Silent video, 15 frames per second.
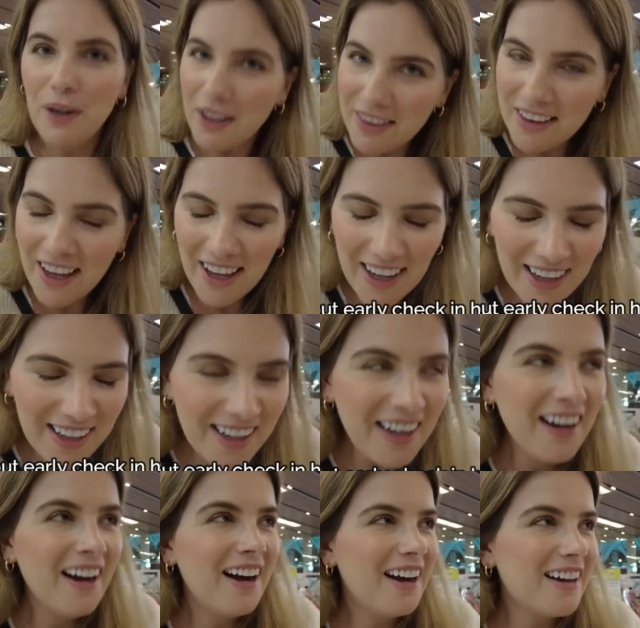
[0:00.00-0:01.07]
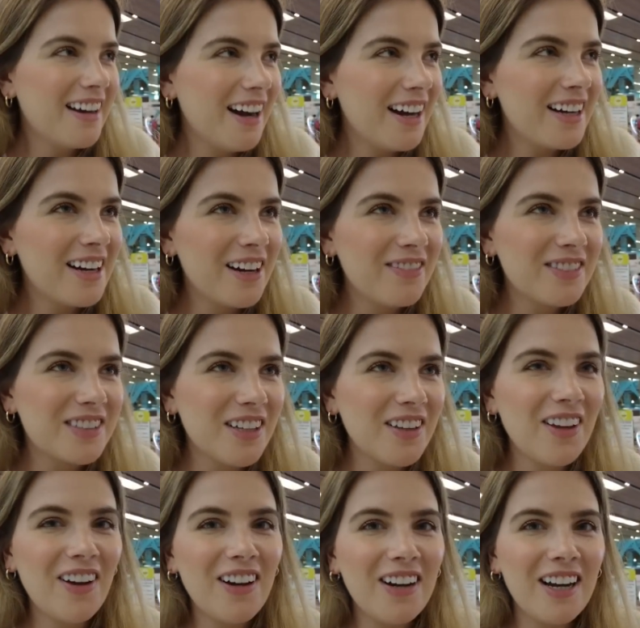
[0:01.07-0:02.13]
But then a guy comes
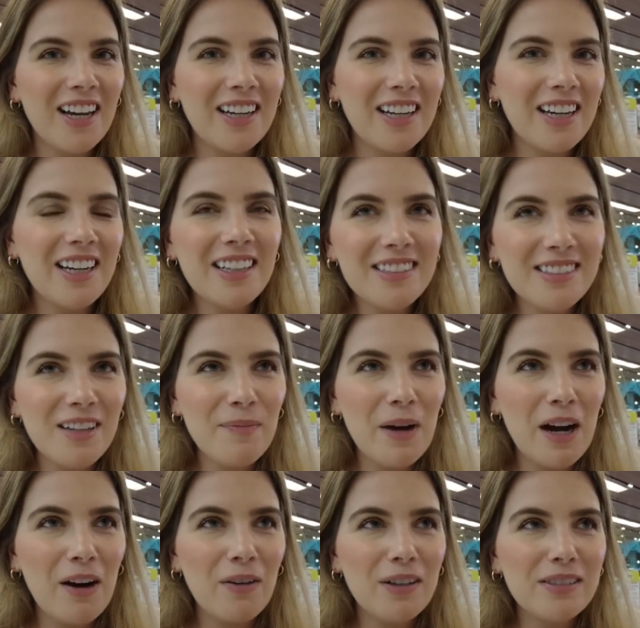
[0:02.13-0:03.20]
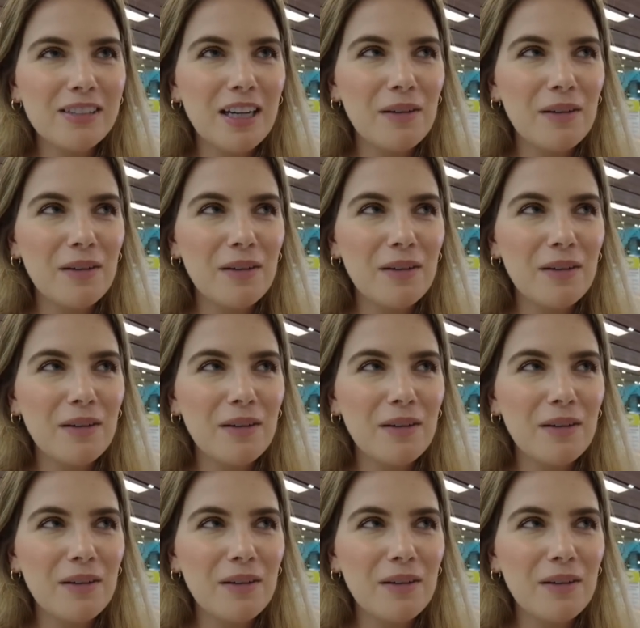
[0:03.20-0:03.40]
along and he somehow is